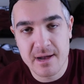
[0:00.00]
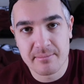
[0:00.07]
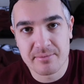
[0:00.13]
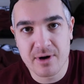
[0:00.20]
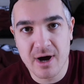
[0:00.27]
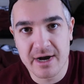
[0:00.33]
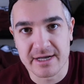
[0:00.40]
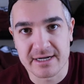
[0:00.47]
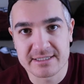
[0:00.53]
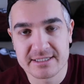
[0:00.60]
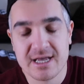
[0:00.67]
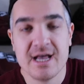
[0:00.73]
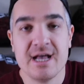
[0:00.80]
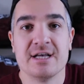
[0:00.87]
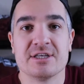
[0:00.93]
product
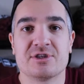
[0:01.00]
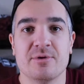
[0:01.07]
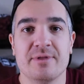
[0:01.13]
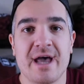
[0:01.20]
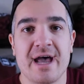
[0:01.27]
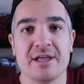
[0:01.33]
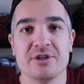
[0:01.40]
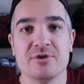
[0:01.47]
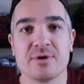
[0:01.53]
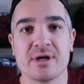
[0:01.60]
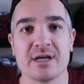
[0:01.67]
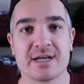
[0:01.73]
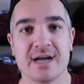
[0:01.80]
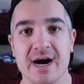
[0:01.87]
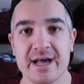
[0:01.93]
so that you
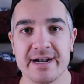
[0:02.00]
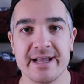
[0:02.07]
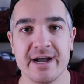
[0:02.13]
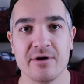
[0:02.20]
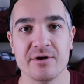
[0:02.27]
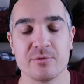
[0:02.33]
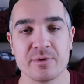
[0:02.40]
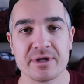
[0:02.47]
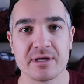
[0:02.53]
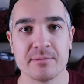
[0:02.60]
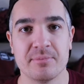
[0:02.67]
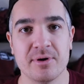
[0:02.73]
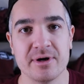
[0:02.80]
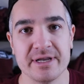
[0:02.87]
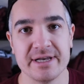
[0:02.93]
can cut it out and we can
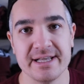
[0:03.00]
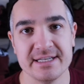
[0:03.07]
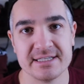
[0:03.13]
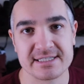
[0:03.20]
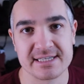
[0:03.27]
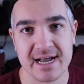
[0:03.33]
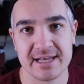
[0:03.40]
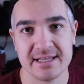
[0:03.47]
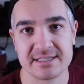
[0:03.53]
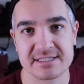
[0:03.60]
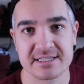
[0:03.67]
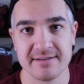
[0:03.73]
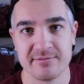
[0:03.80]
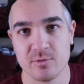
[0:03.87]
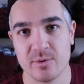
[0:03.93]
put it inside of this
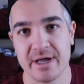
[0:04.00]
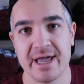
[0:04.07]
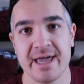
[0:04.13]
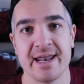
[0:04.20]
giveaway.